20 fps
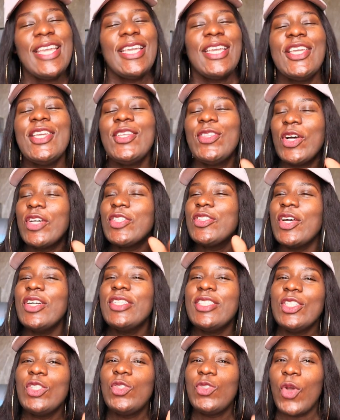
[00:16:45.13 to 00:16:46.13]
He does
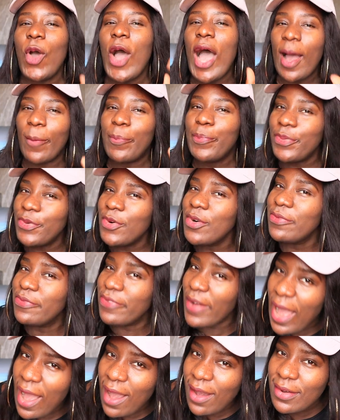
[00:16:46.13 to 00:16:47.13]
not need your
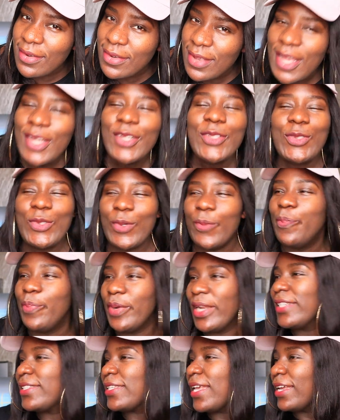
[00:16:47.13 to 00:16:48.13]
approval to
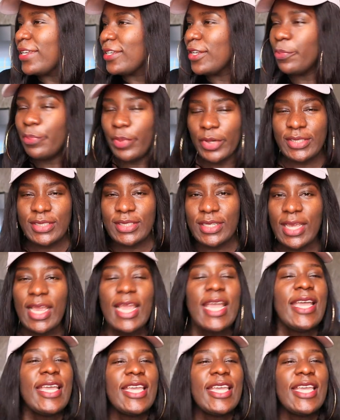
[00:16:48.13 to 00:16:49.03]
bless anybody.